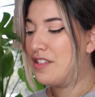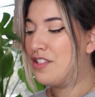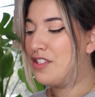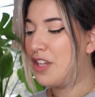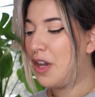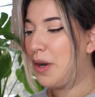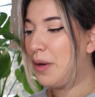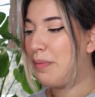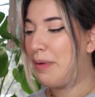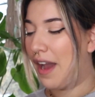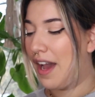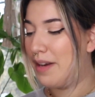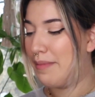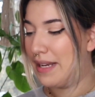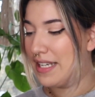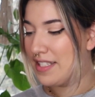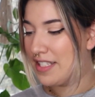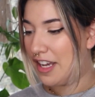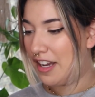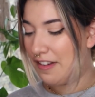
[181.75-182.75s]
so proud of
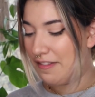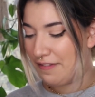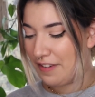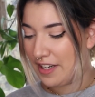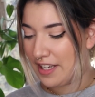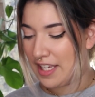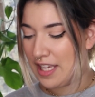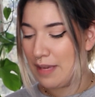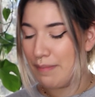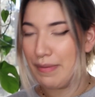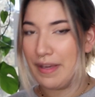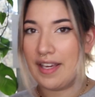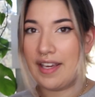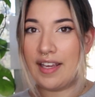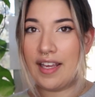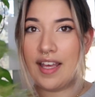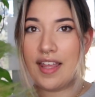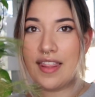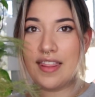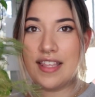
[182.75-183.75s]
myself for
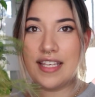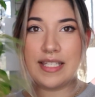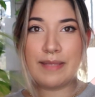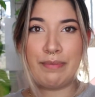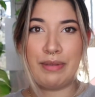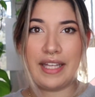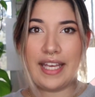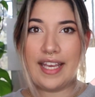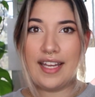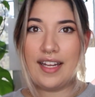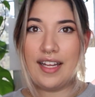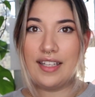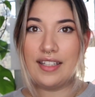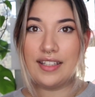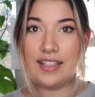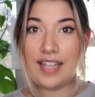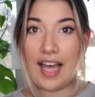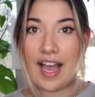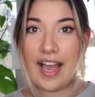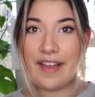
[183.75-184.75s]
keeping this plant
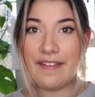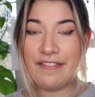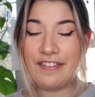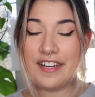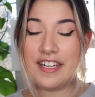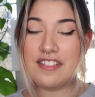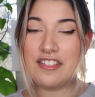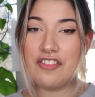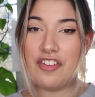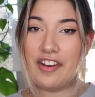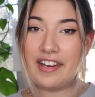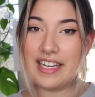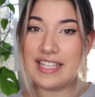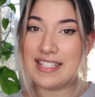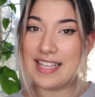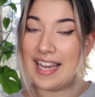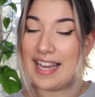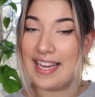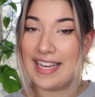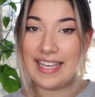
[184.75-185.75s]
alive for as long as
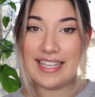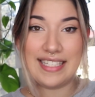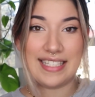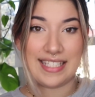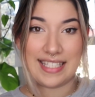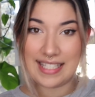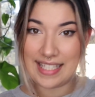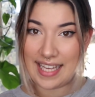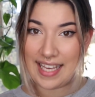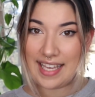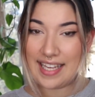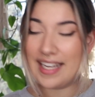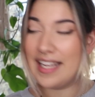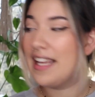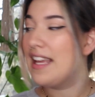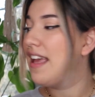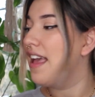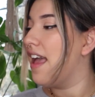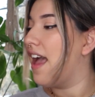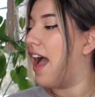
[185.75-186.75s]
I did.
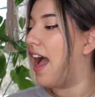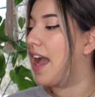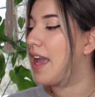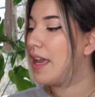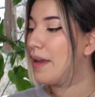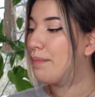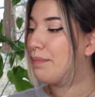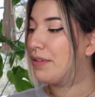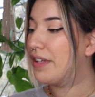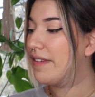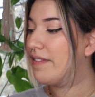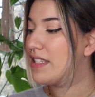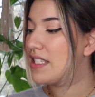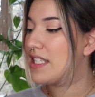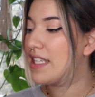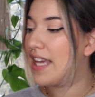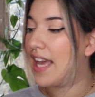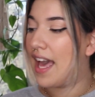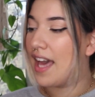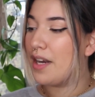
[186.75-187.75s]
I
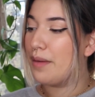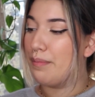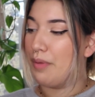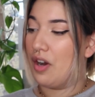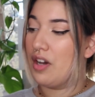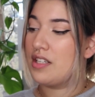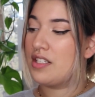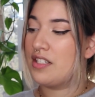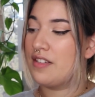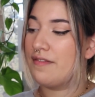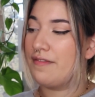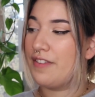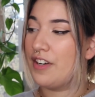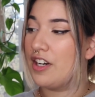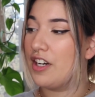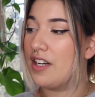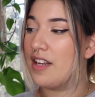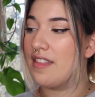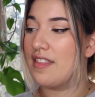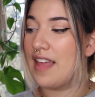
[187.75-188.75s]
previously had a Boston
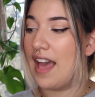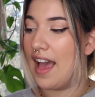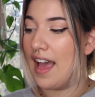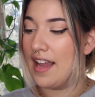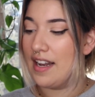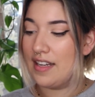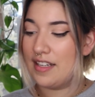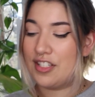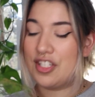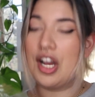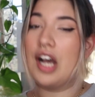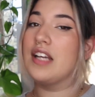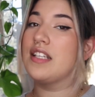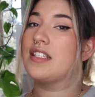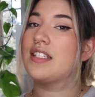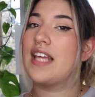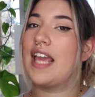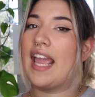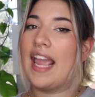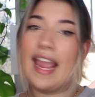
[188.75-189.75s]
fern that
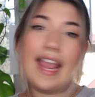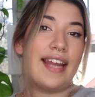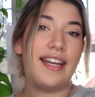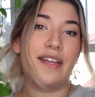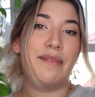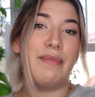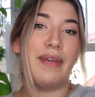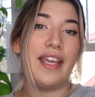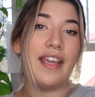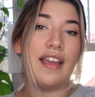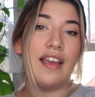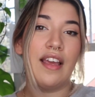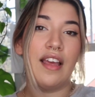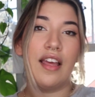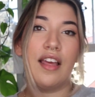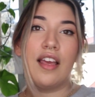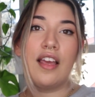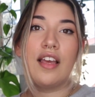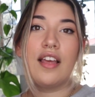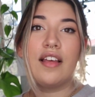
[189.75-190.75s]
just hated me.
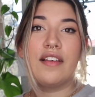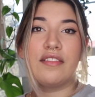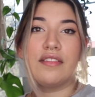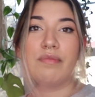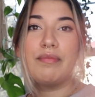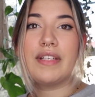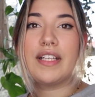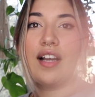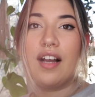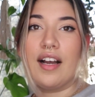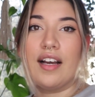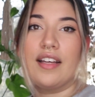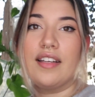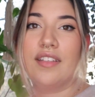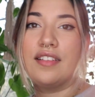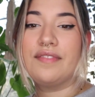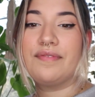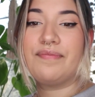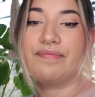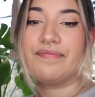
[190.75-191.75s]
Oh my god.
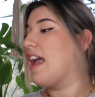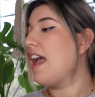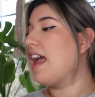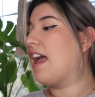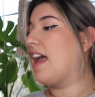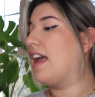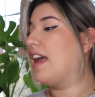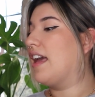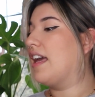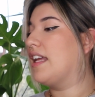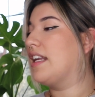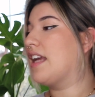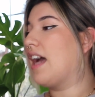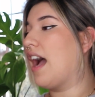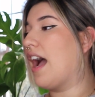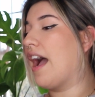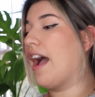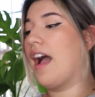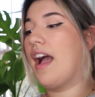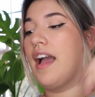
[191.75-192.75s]
And
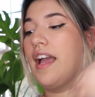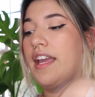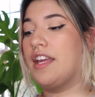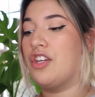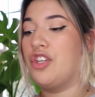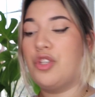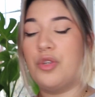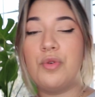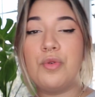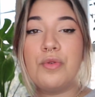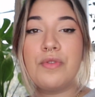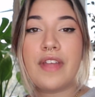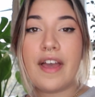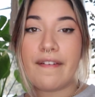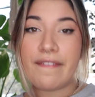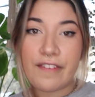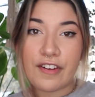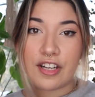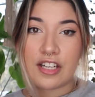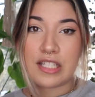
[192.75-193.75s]
I knew
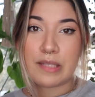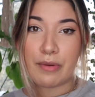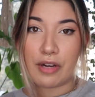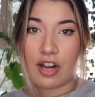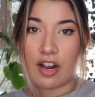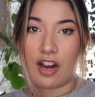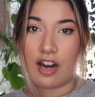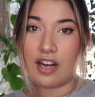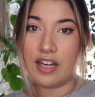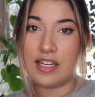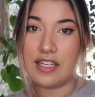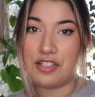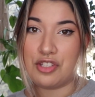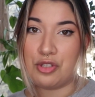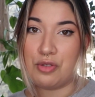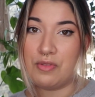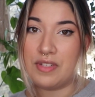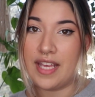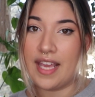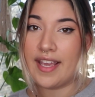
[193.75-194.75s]
that ferns were hard
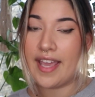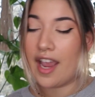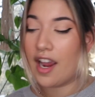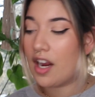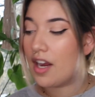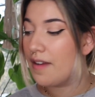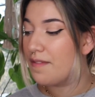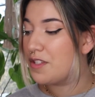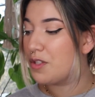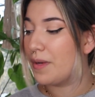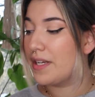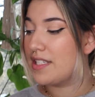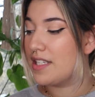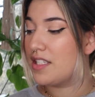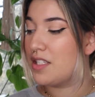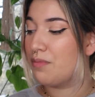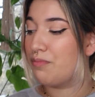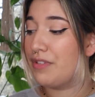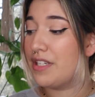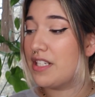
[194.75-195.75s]
to take care of, so I did
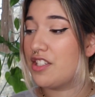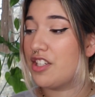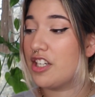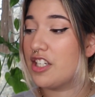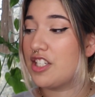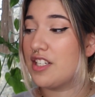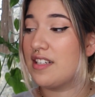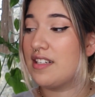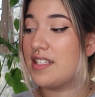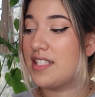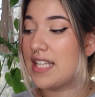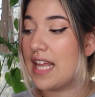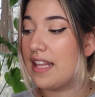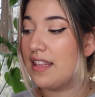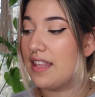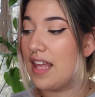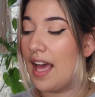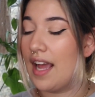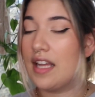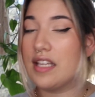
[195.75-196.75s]
some research and it said
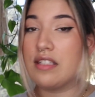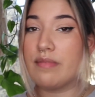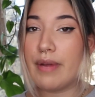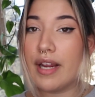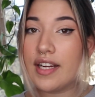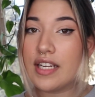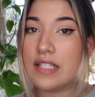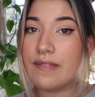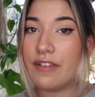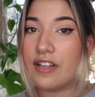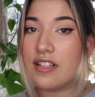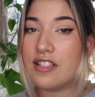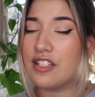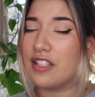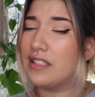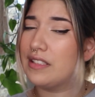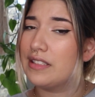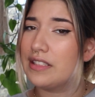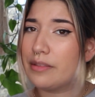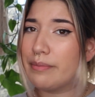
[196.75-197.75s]
that asparagus ferns are
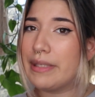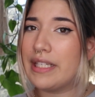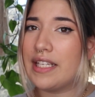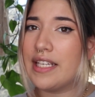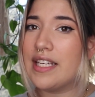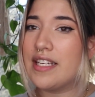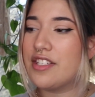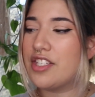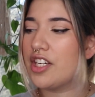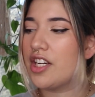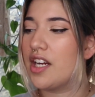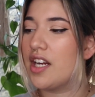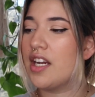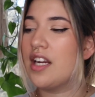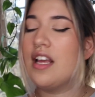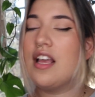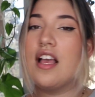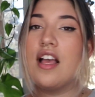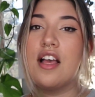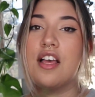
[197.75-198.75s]
a little bit easier.
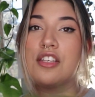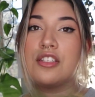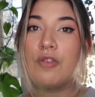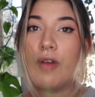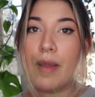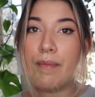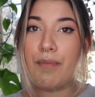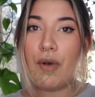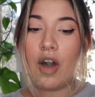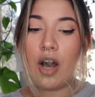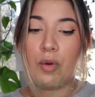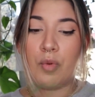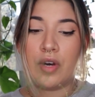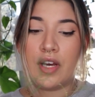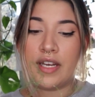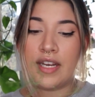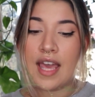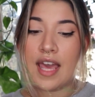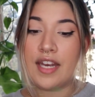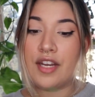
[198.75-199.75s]
So I bought
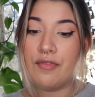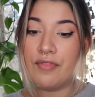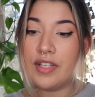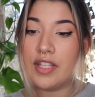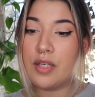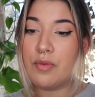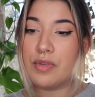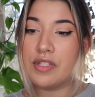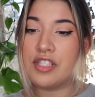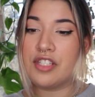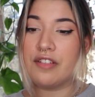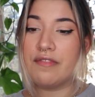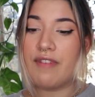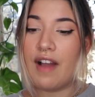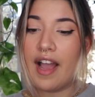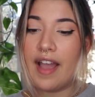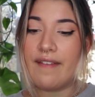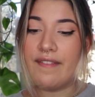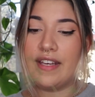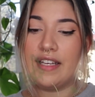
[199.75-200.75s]
one and it really was
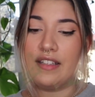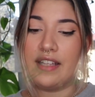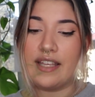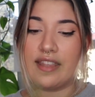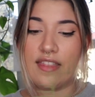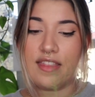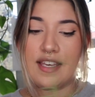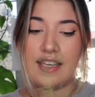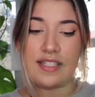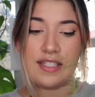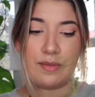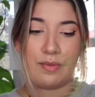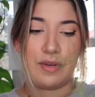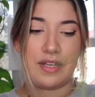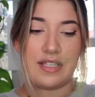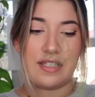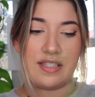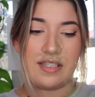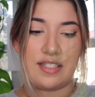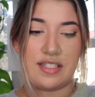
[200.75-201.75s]
surviving. Like, this
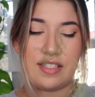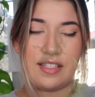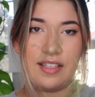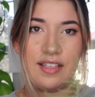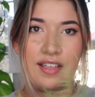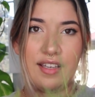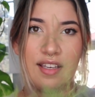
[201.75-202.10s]
was